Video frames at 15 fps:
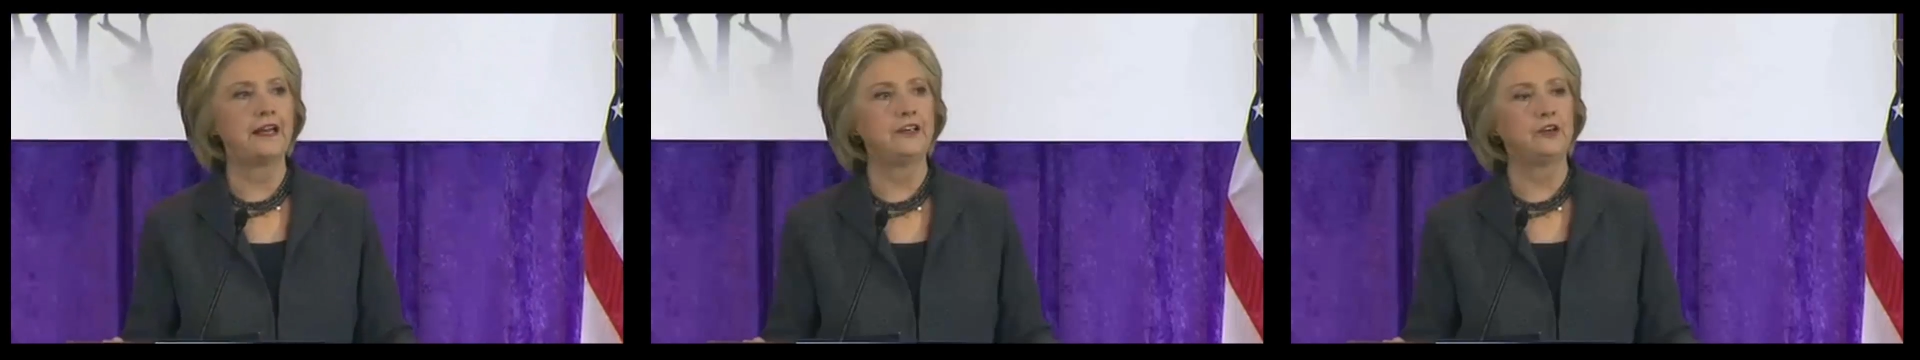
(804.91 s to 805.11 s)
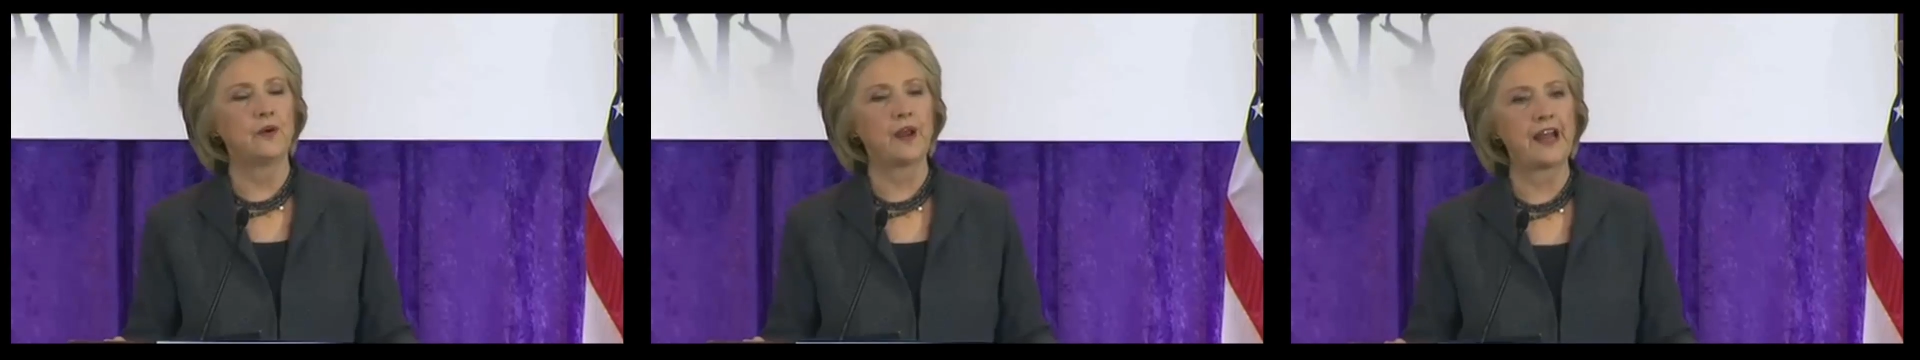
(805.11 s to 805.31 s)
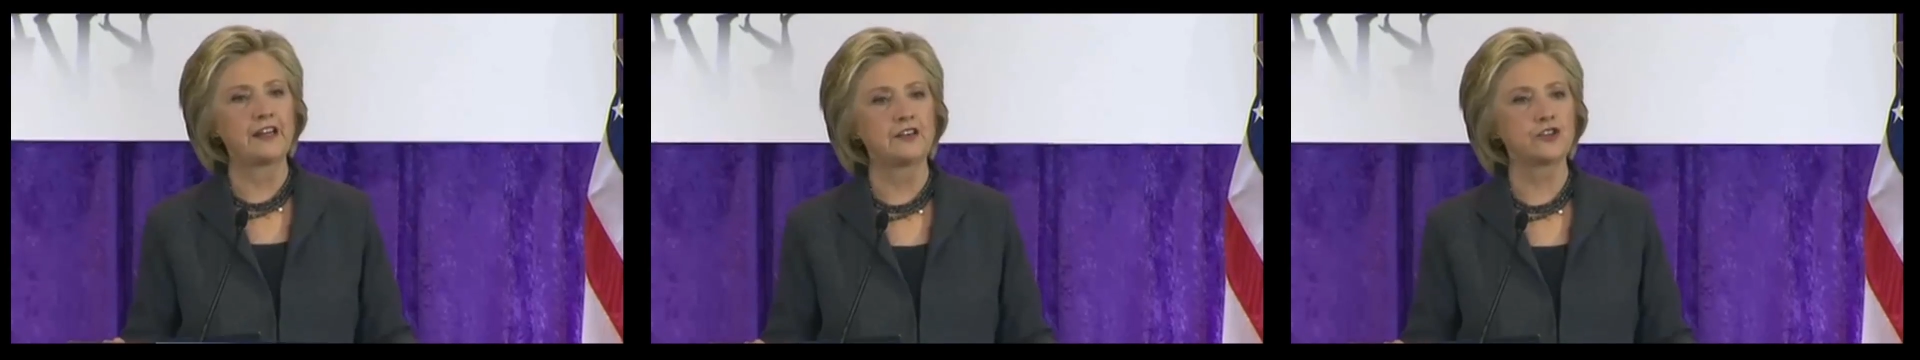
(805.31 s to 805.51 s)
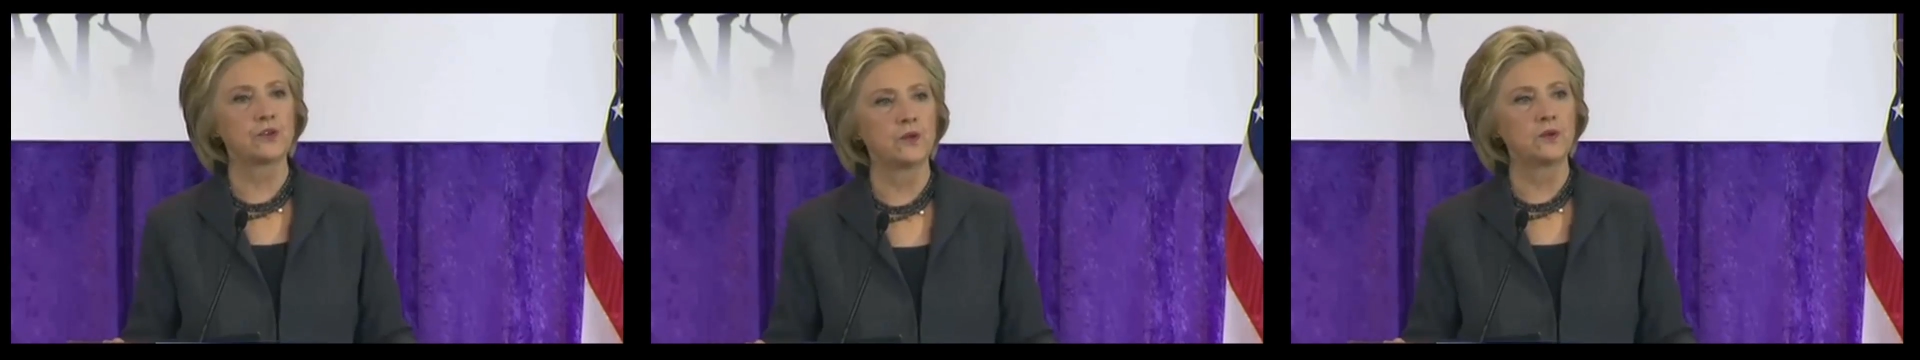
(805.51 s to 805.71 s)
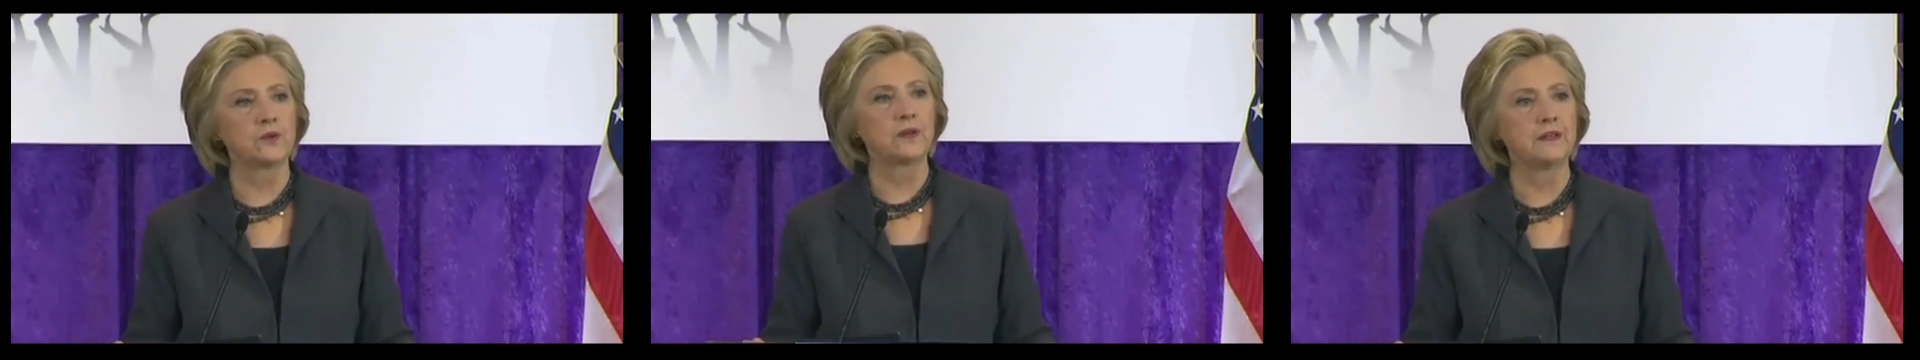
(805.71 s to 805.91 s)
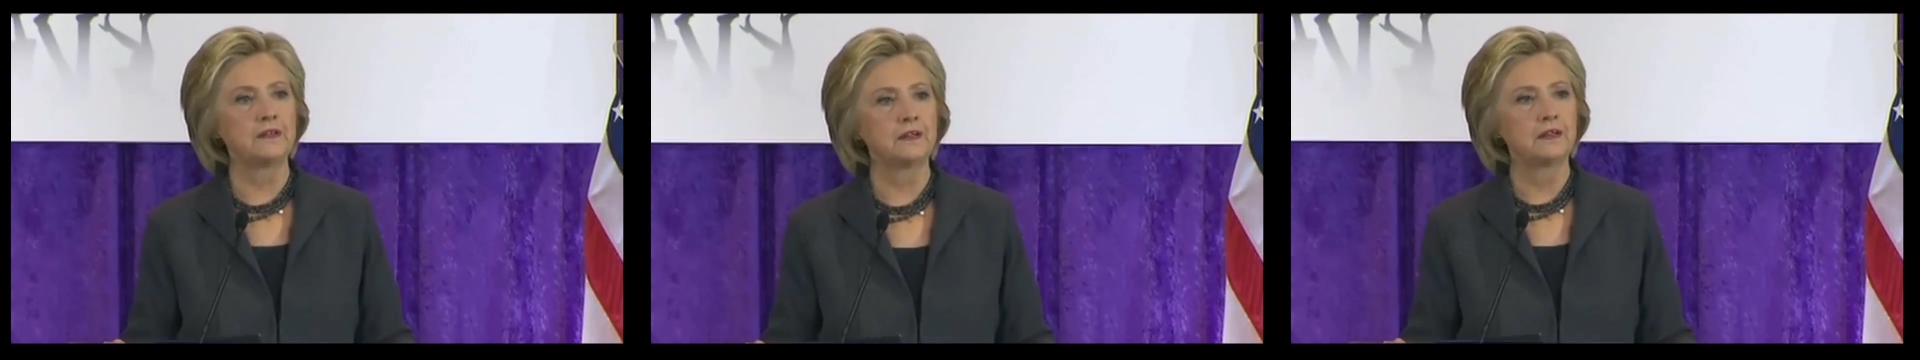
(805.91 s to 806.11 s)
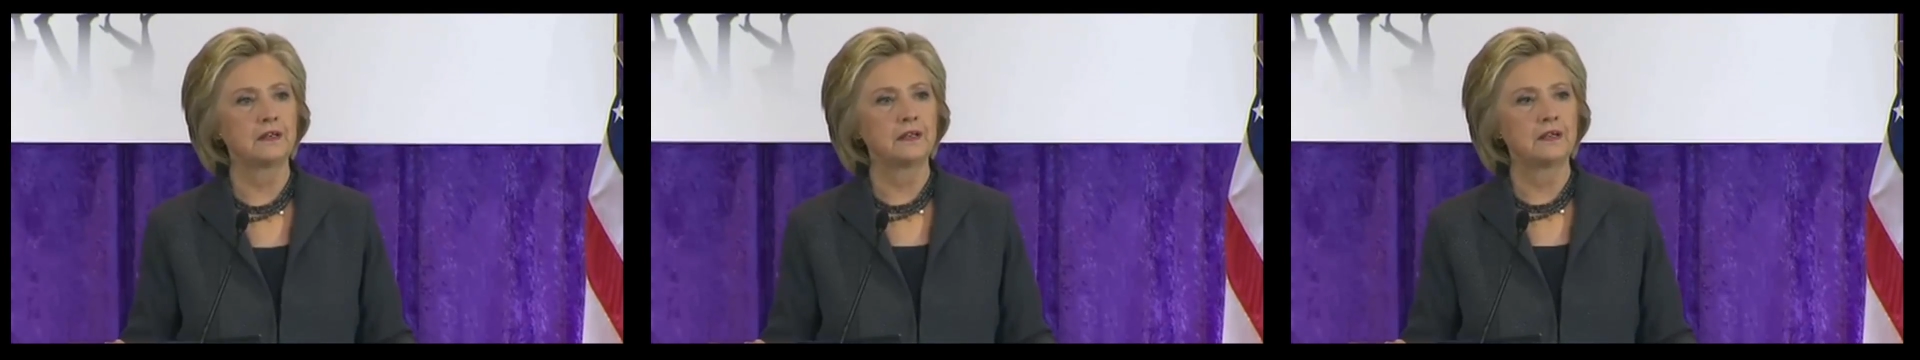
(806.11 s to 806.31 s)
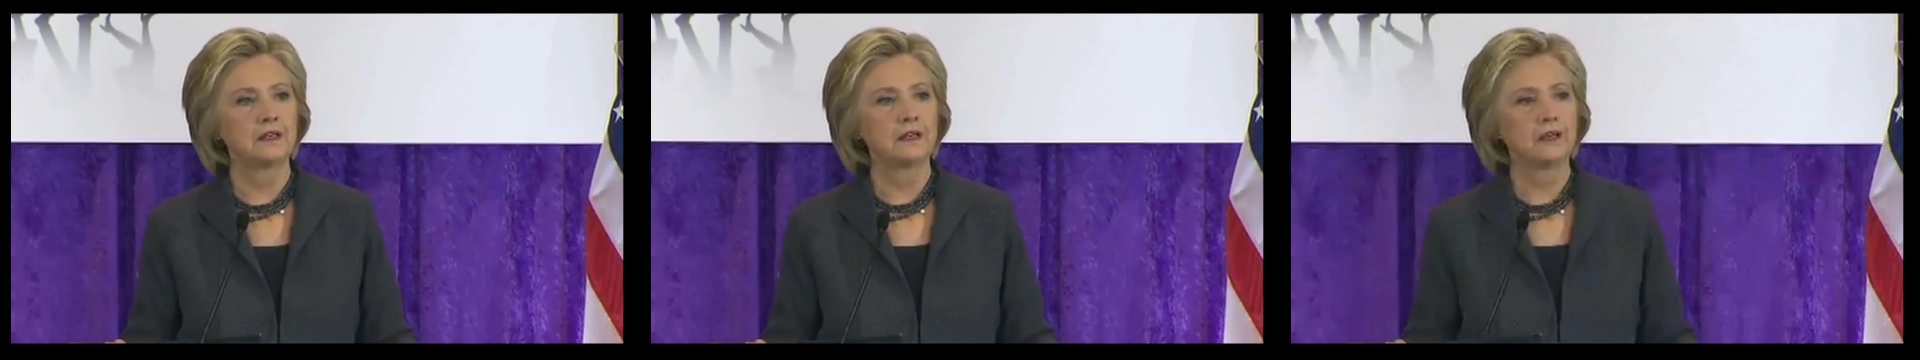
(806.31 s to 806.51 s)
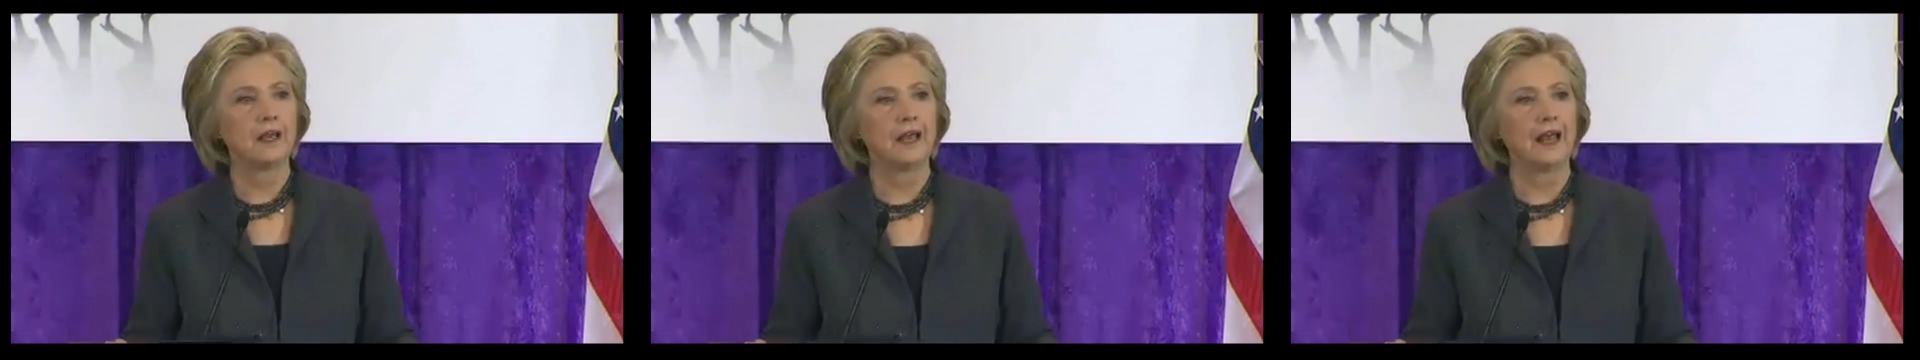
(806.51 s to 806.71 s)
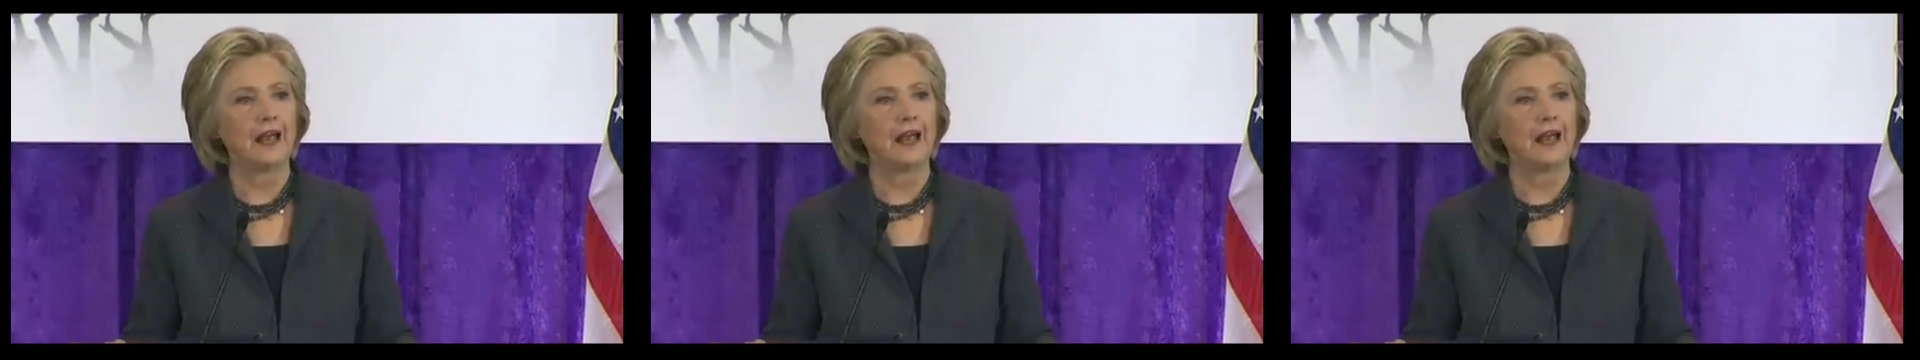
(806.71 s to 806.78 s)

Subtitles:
and grandchildren